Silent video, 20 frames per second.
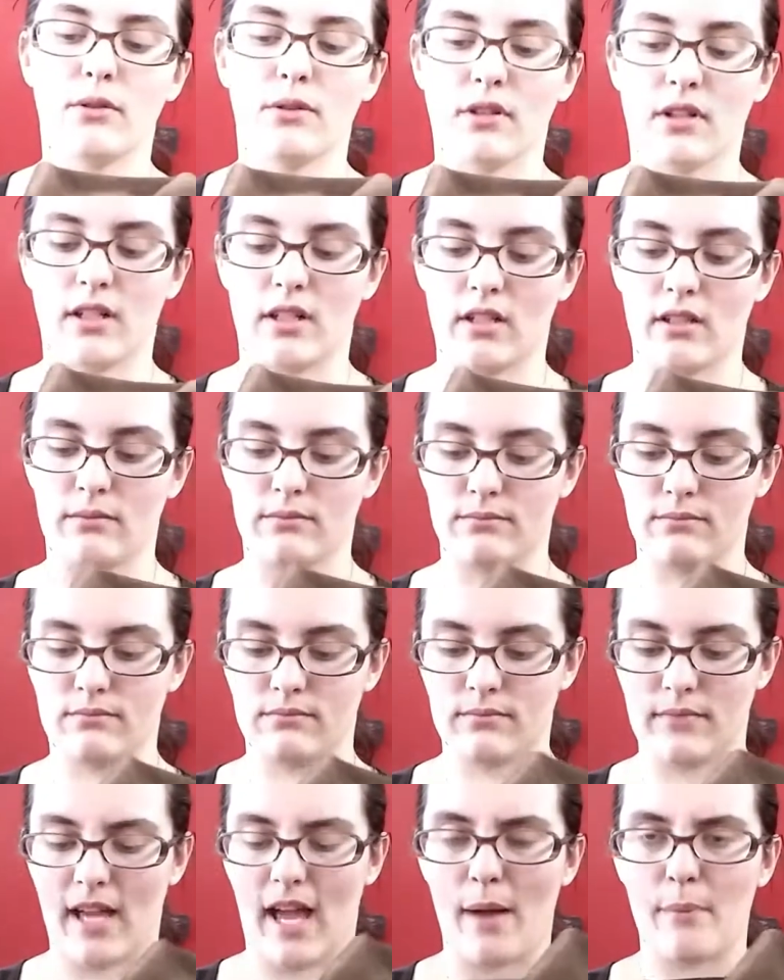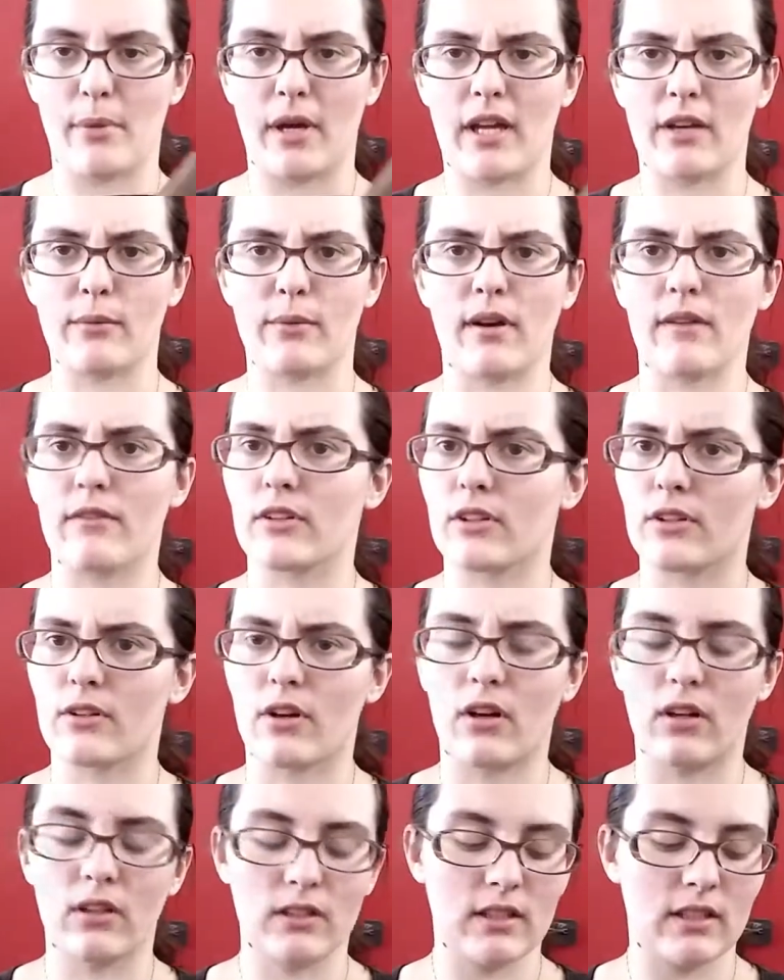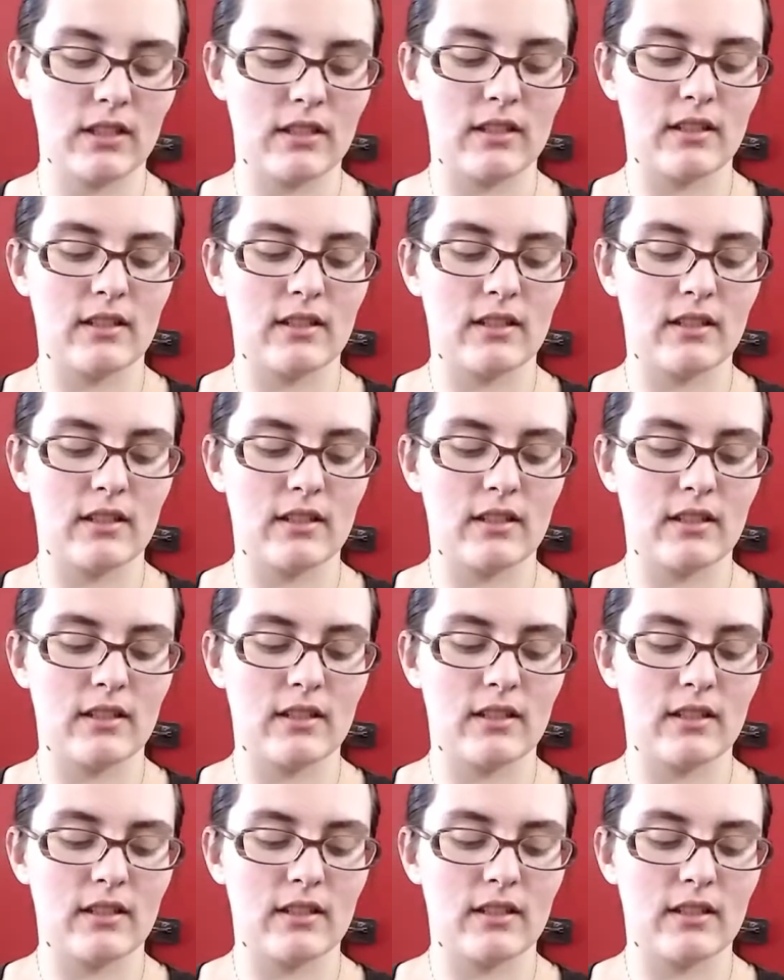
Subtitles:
or hat band, whatever they're called,